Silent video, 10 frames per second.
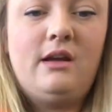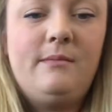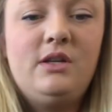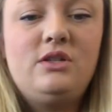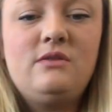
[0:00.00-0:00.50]
I'm
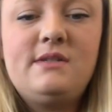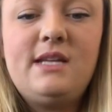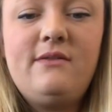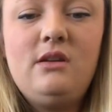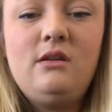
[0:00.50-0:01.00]
going to choose
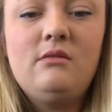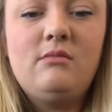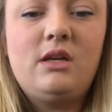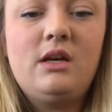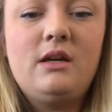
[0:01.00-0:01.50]
7
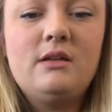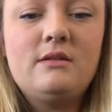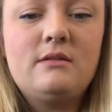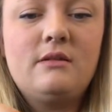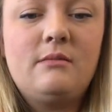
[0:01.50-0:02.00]

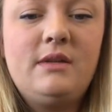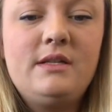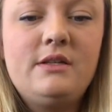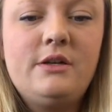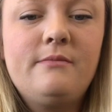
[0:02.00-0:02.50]
because I'm
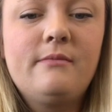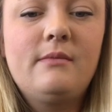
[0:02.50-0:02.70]
lazier.